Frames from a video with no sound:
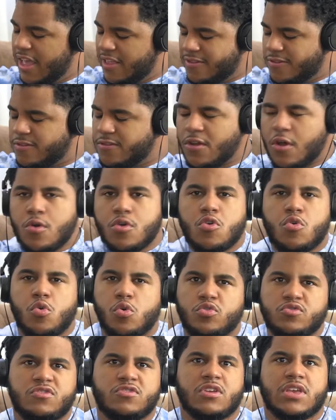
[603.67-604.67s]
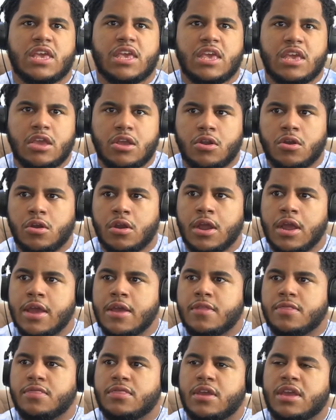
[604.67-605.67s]
It's so cool to hear.
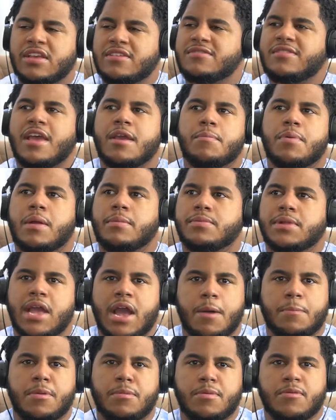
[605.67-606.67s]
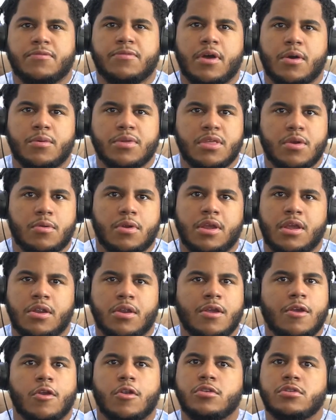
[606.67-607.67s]
It's like probably how people felt when they were
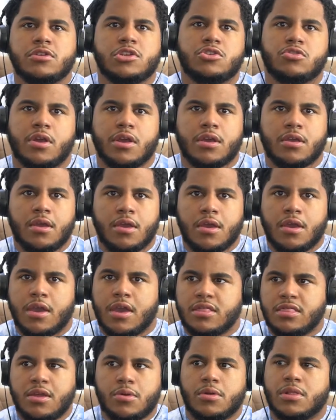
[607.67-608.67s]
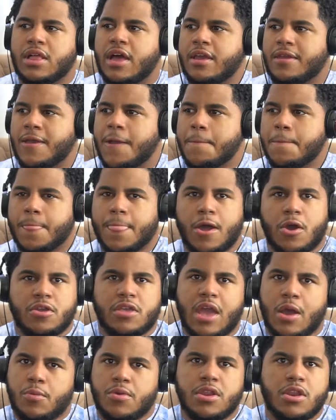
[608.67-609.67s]
hearing early Drake, and they were like, oh
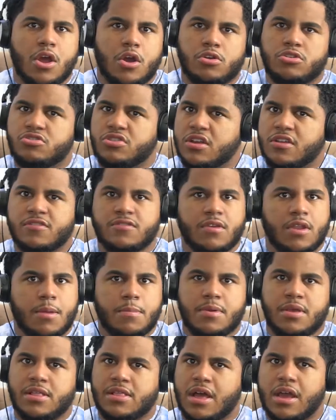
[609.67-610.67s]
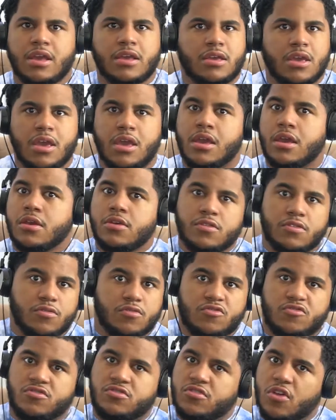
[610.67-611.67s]
yeah, we know Drake is gonna be like
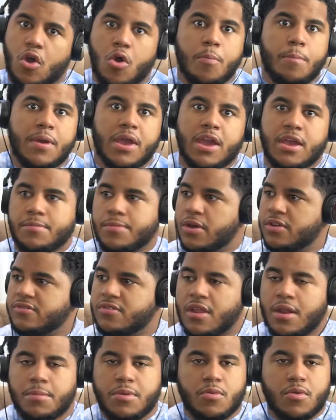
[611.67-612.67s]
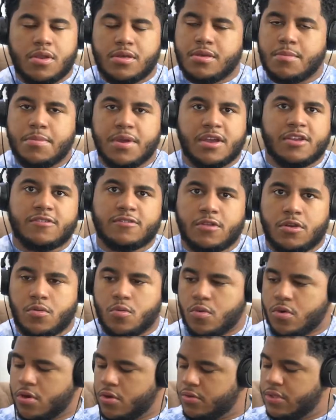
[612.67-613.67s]
so big, bro. It's gonna be one of the biggest in the
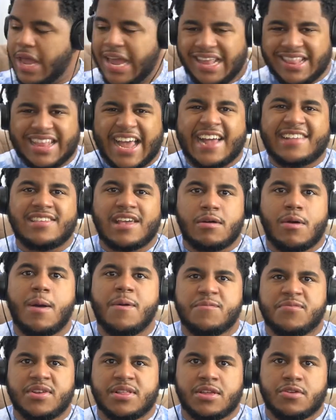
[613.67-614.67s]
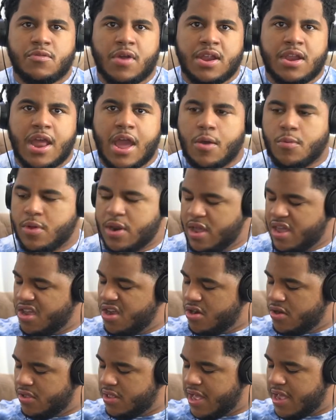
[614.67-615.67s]
world. That's how I'm feeling right now when I
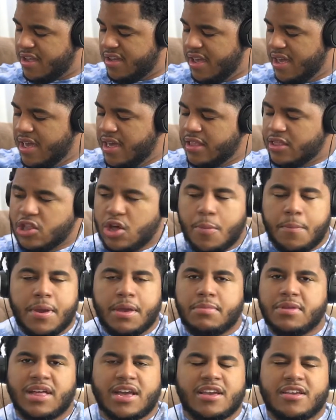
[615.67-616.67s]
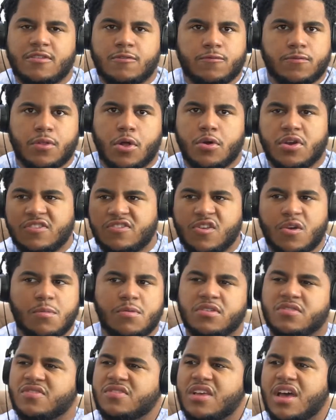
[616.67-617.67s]
hear like Lil Baby, like his flow. It's
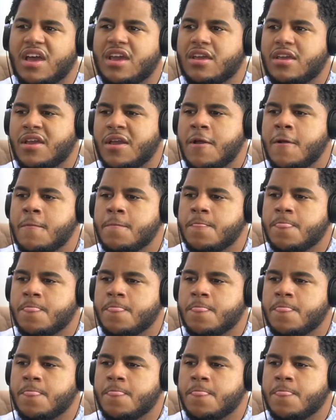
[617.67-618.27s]
almost like